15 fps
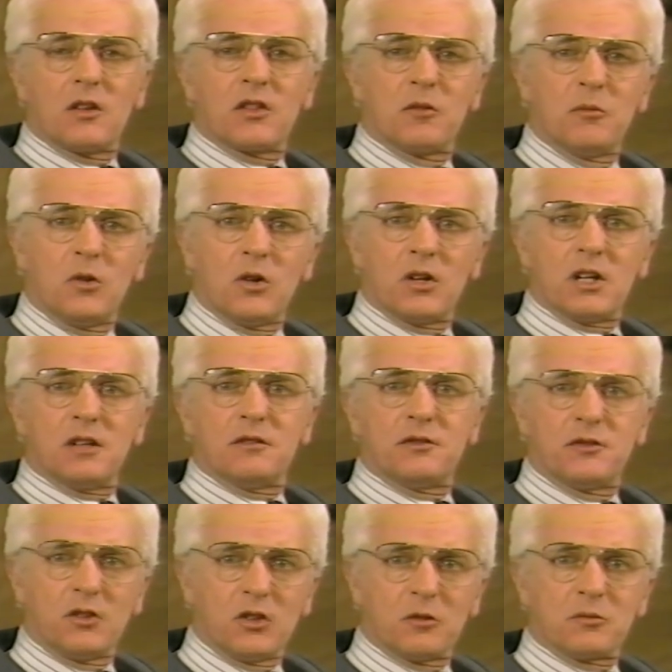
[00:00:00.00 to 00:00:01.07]
The more
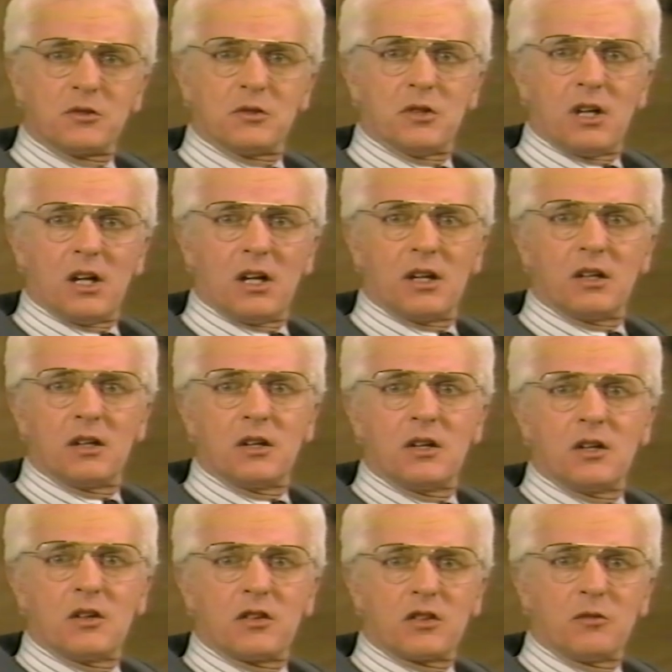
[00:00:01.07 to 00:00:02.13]
informed you are,
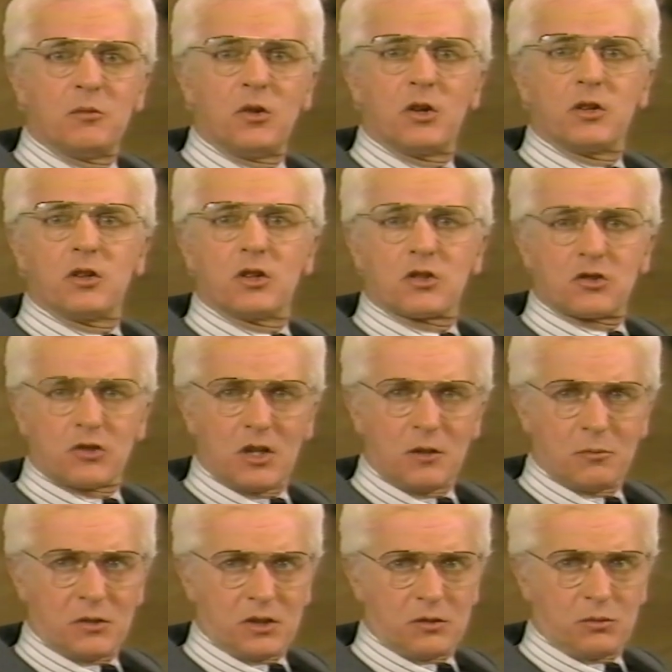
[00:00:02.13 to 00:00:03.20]
the more your
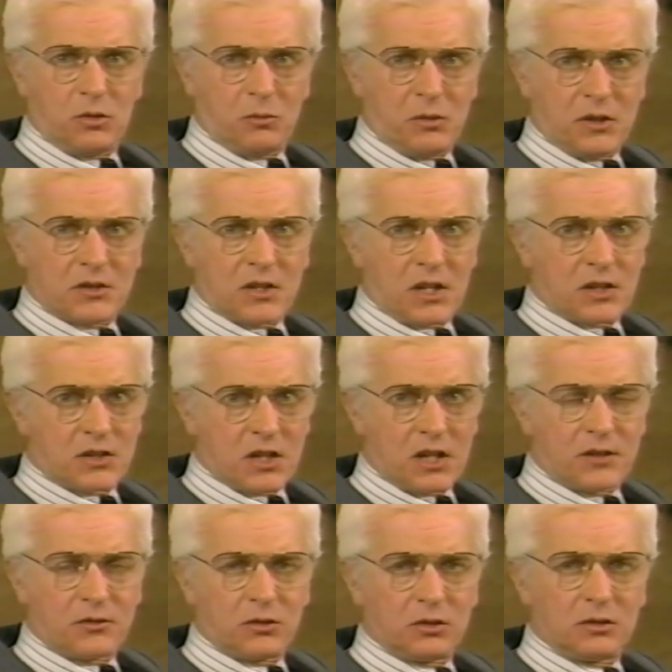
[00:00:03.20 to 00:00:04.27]
treatment will be
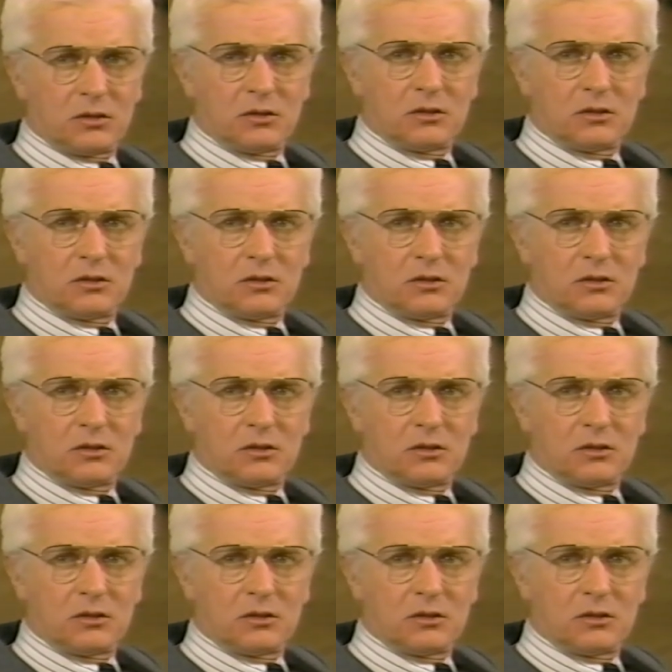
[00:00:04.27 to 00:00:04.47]
successful.